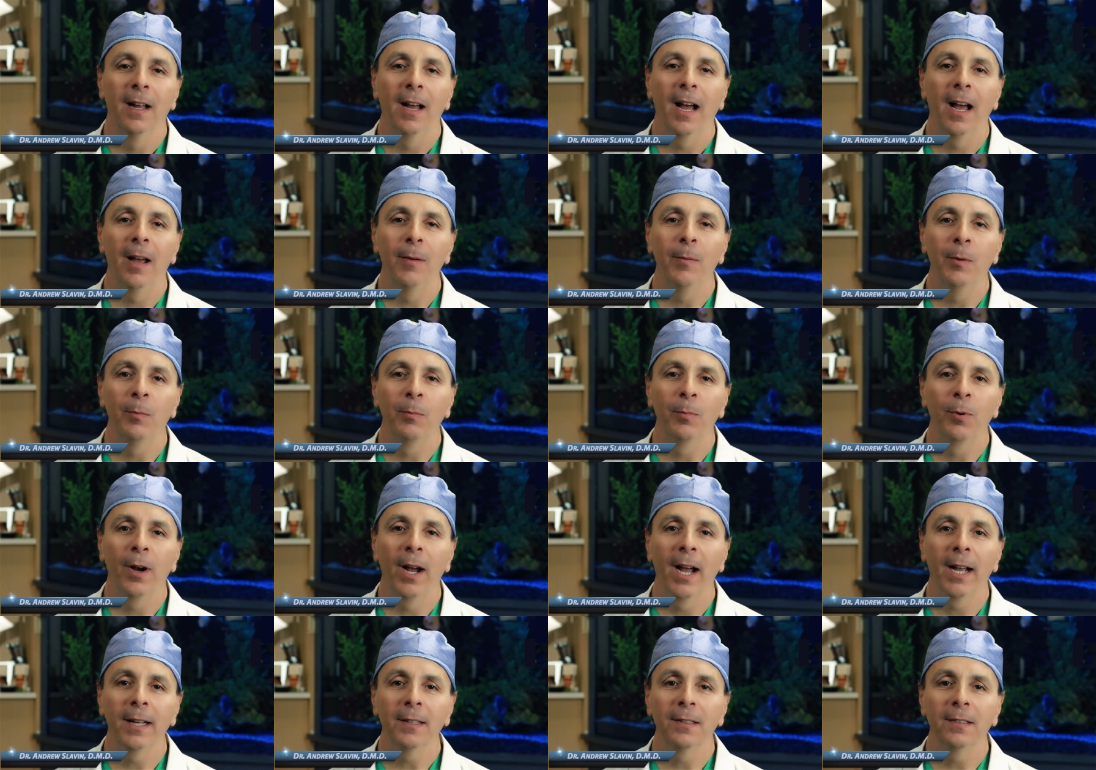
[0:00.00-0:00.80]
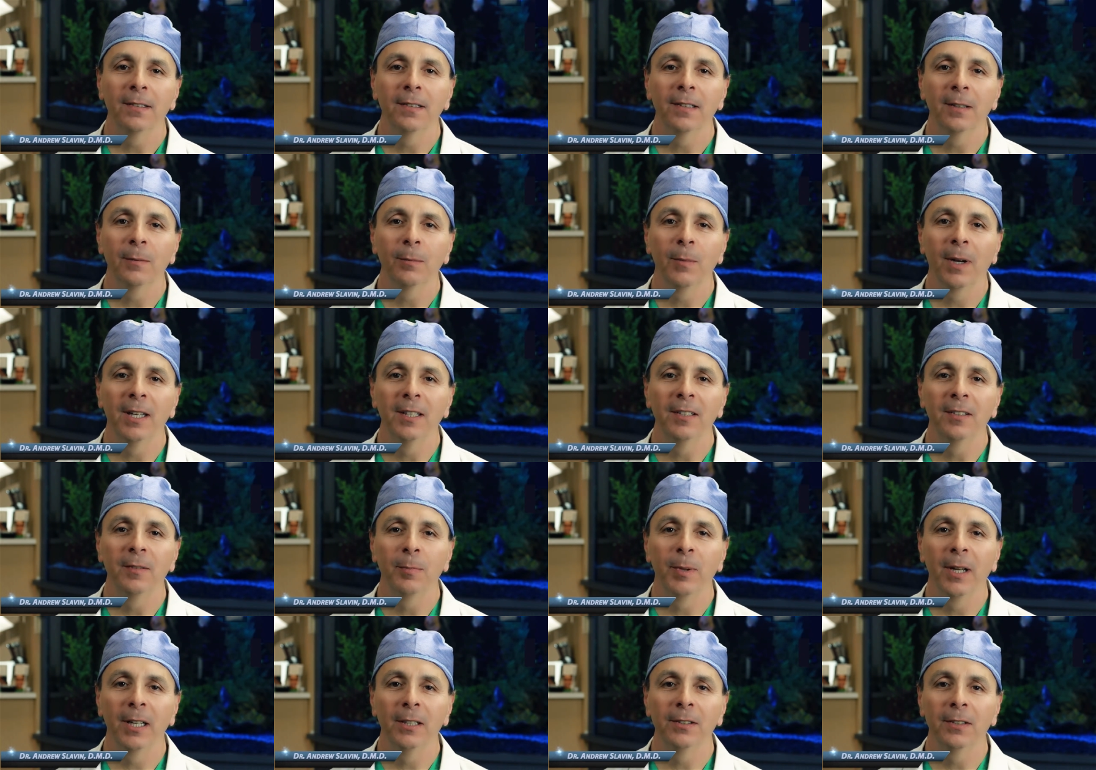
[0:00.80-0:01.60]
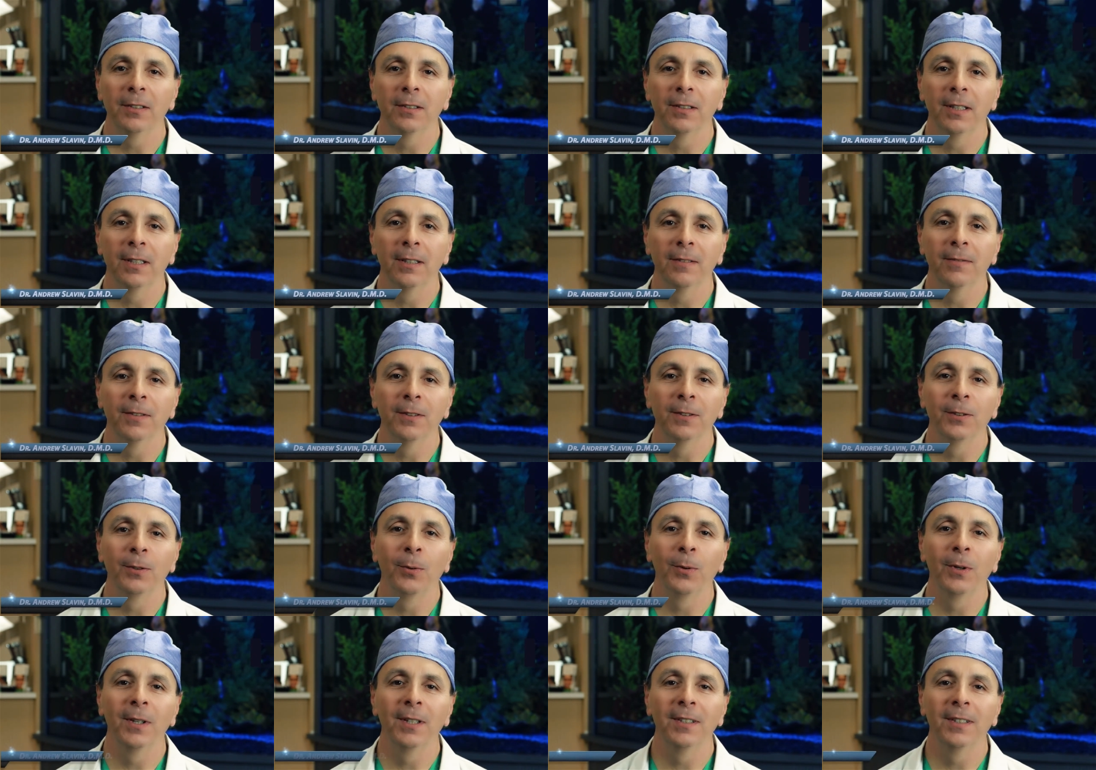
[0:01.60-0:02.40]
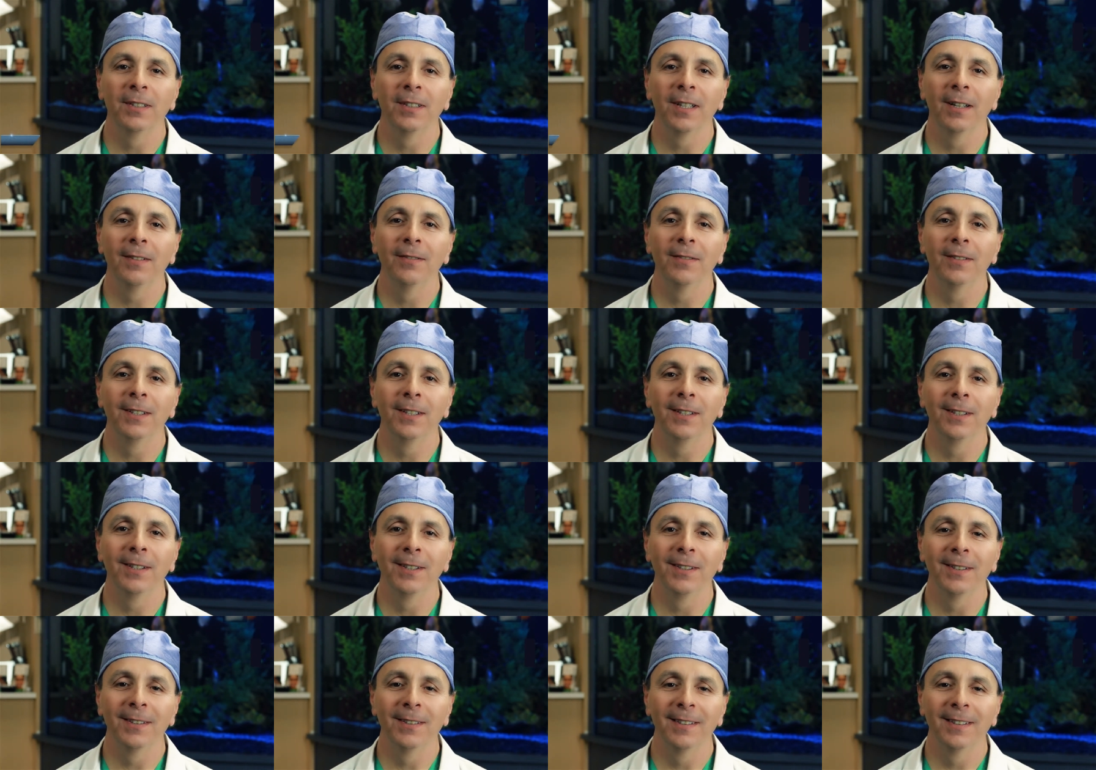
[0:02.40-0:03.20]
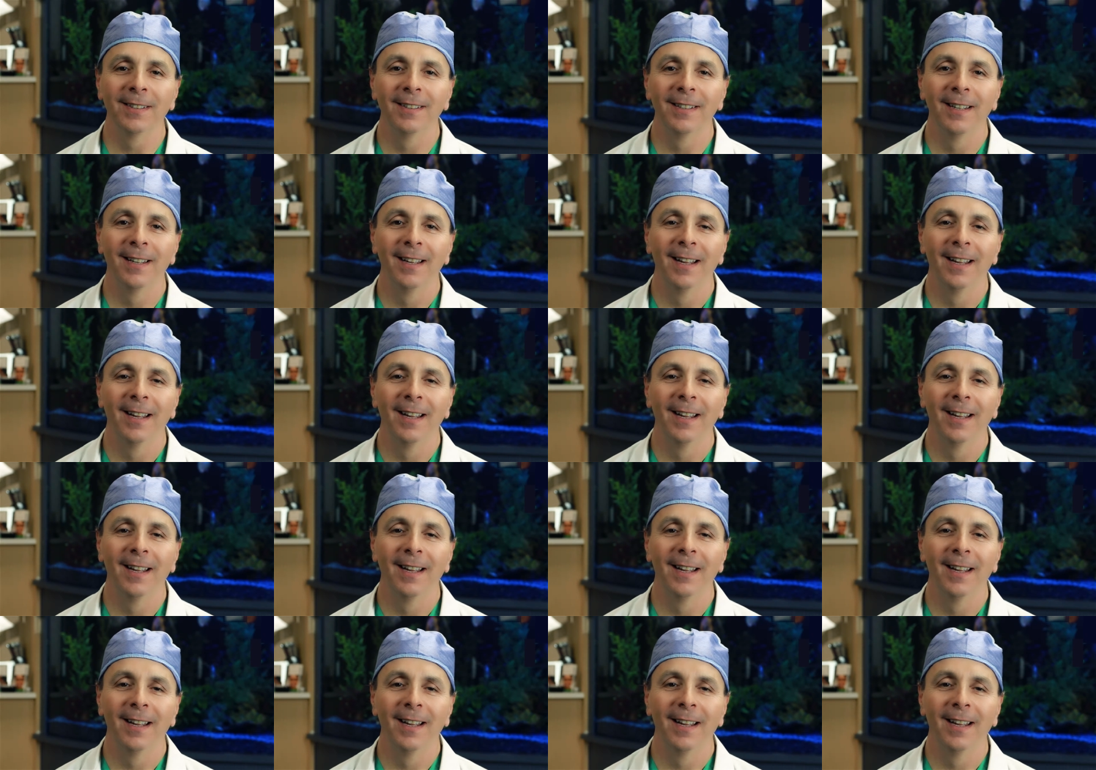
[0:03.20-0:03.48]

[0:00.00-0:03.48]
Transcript: I've been practicing my specialty for 27 years.